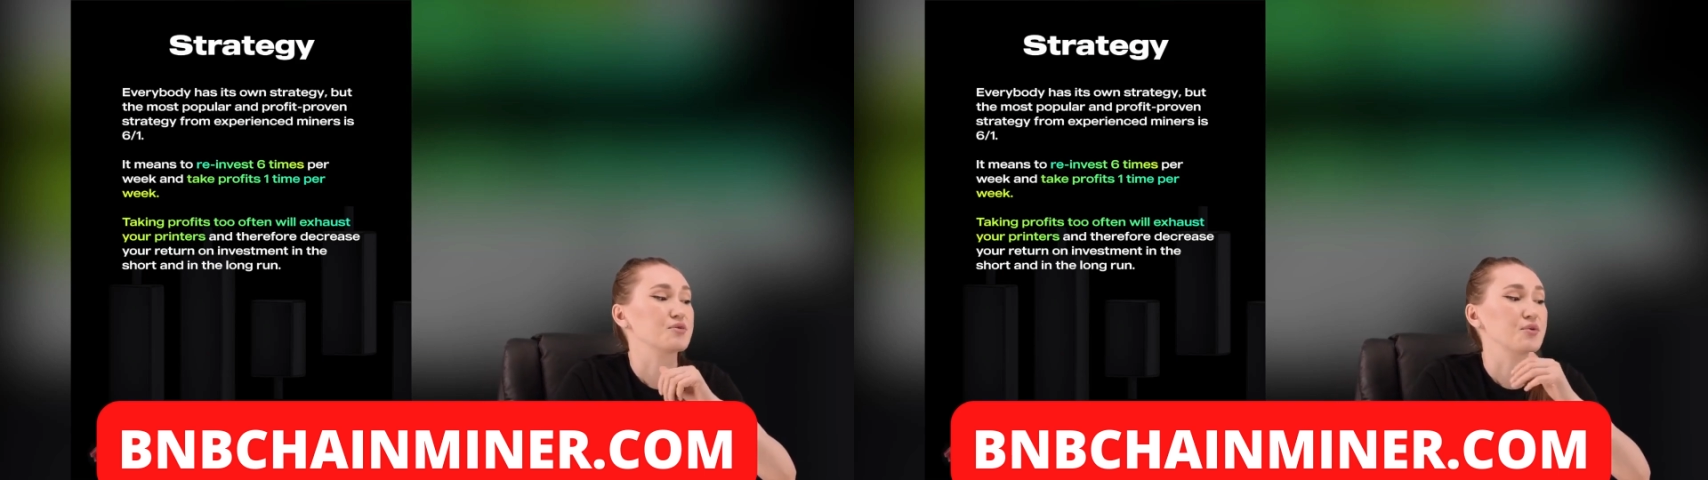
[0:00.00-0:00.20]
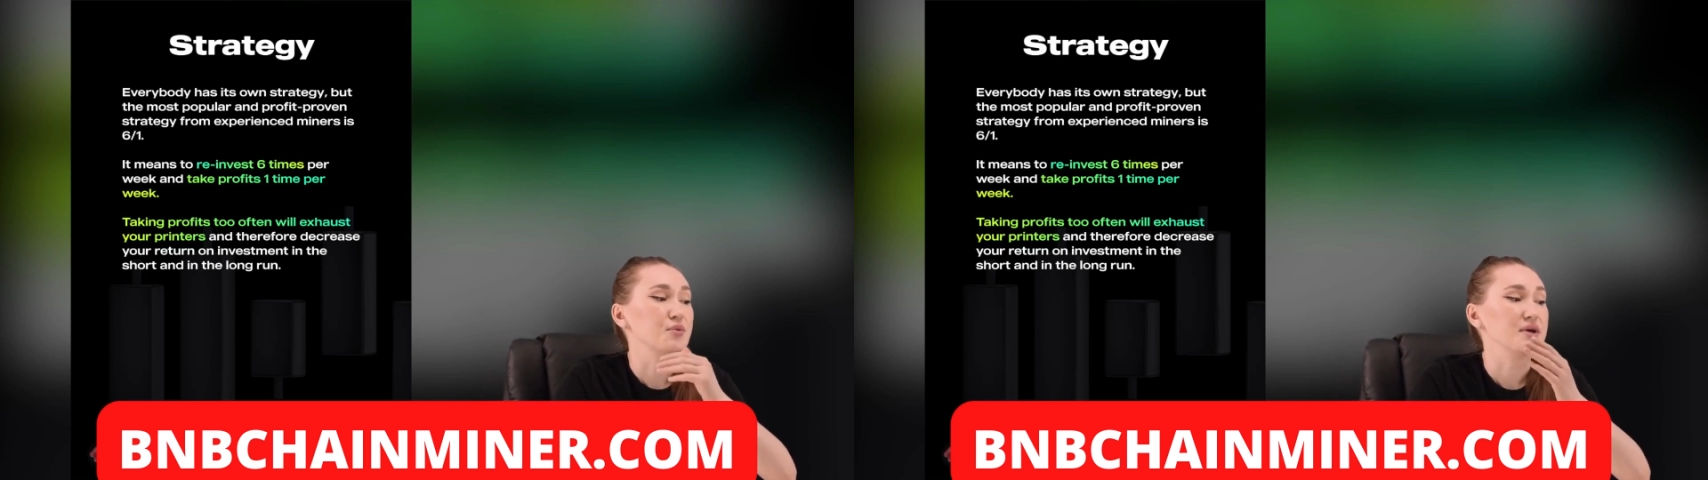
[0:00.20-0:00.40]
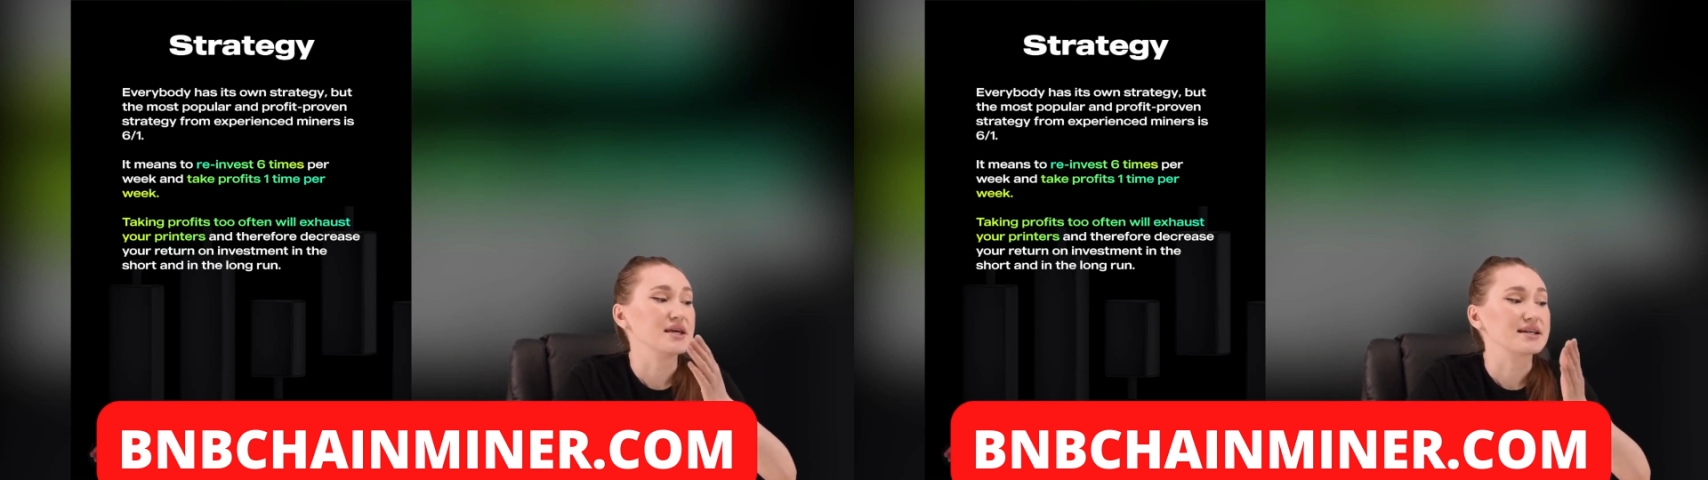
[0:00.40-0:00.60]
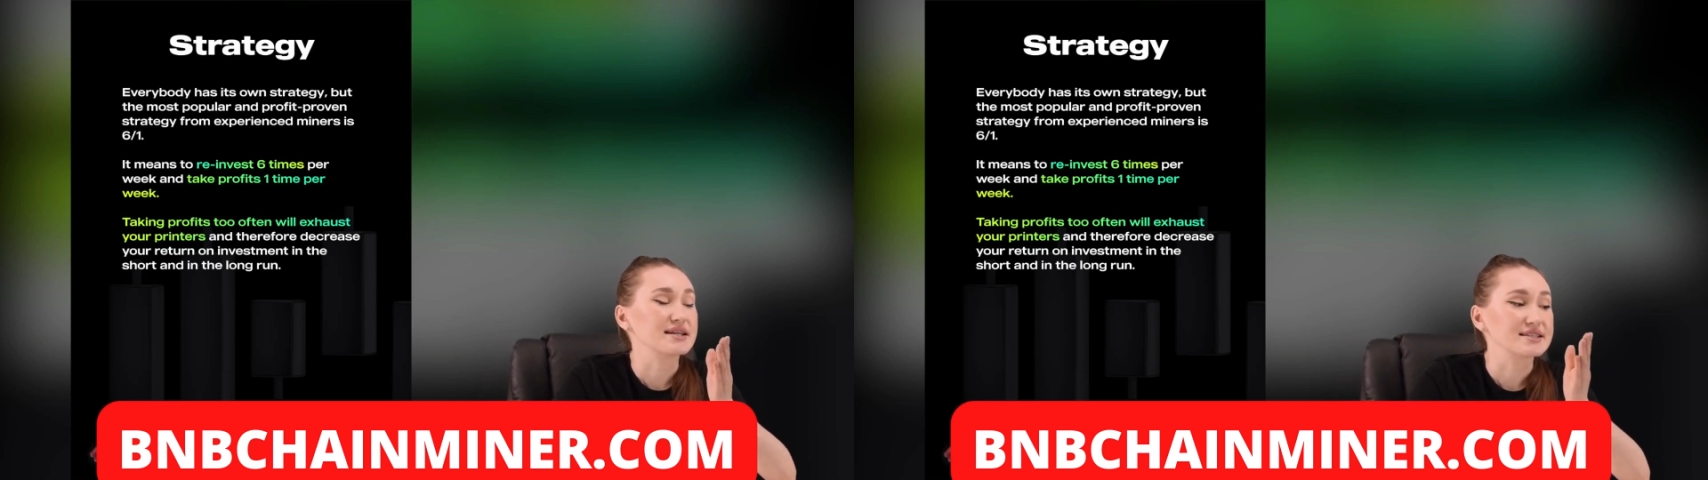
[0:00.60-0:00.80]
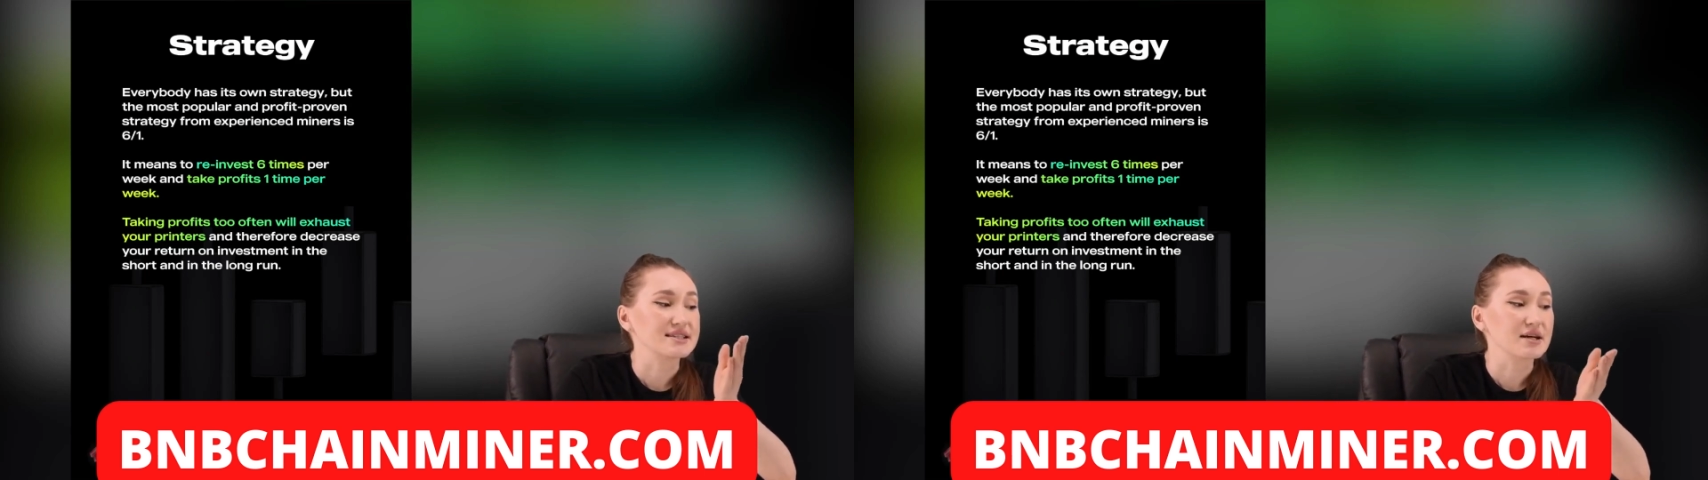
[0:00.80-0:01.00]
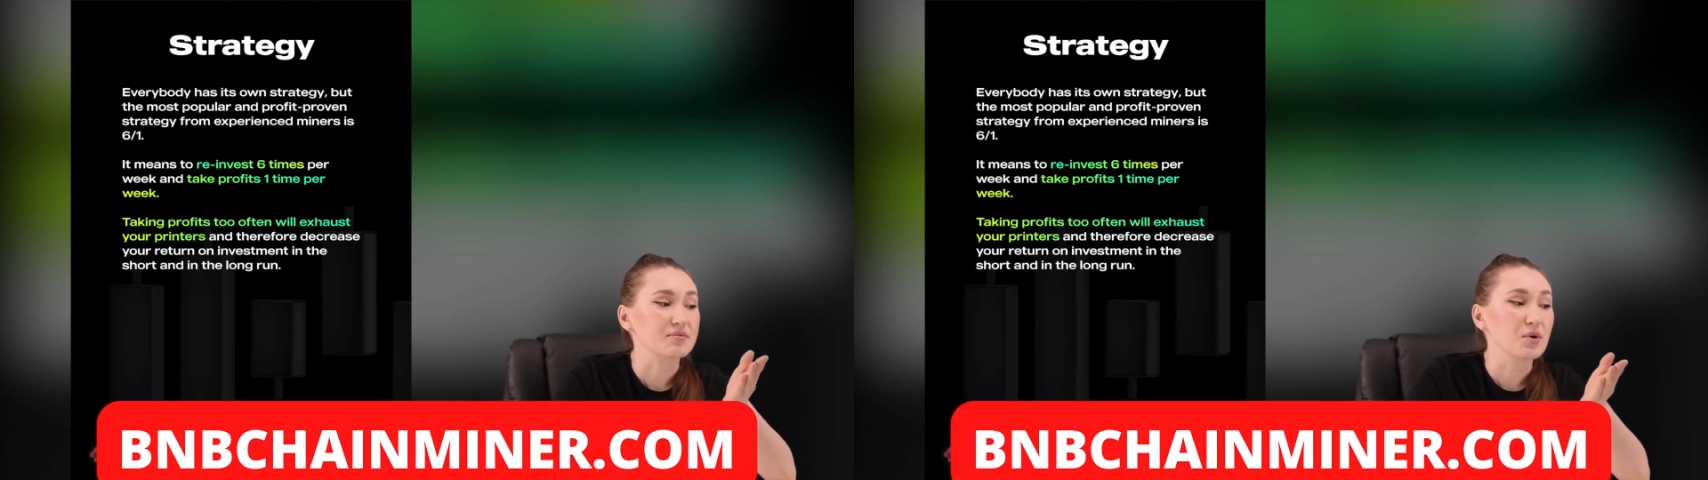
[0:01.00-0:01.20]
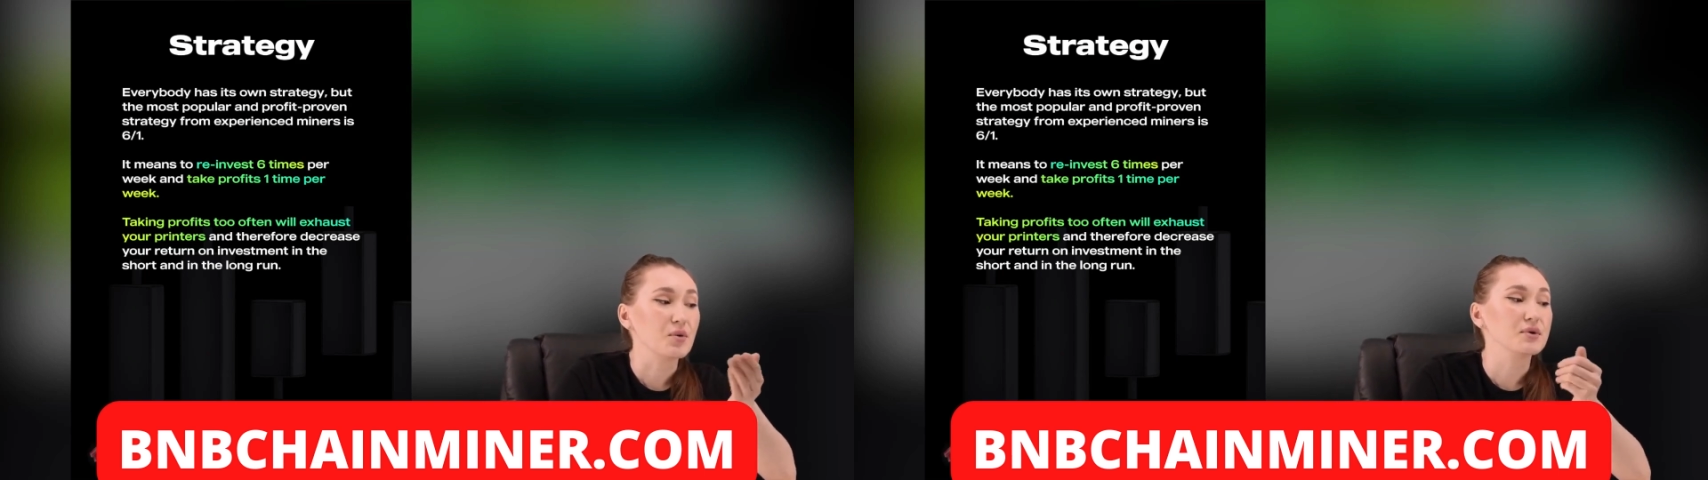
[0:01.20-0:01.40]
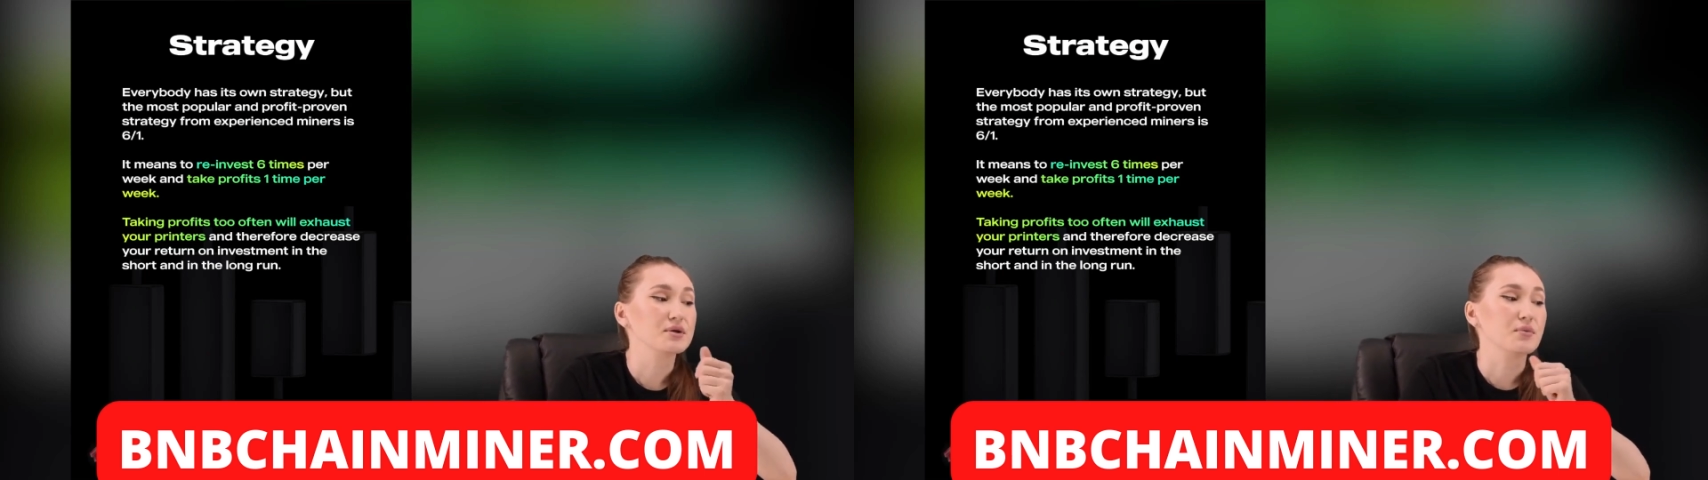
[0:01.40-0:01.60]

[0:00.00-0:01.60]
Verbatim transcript: per week and take profit